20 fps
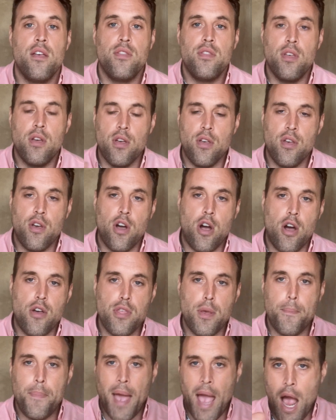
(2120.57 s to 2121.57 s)

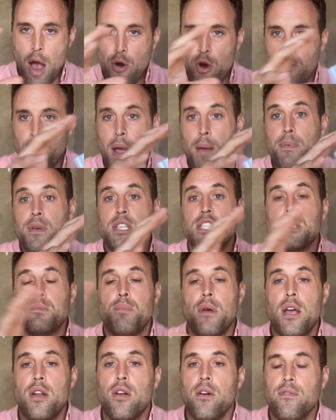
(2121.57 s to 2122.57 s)
The power might be
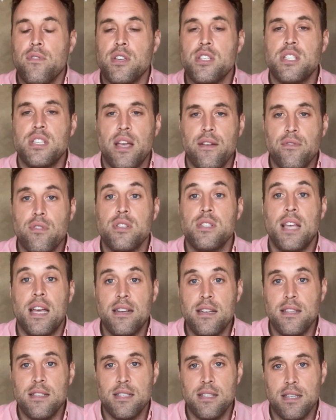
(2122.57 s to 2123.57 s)
spread over several
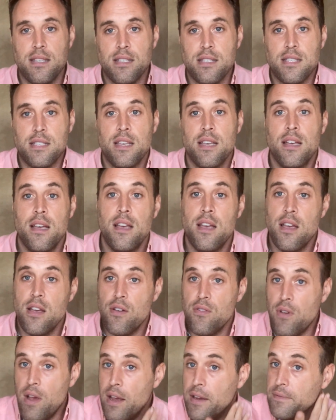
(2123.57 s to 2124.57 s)
sentences,
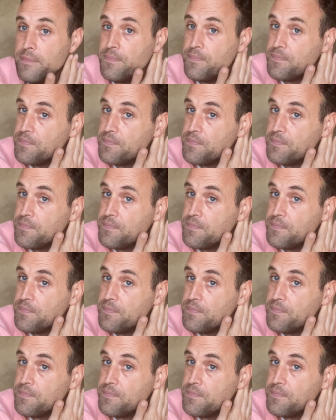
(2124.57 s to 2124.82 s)
right?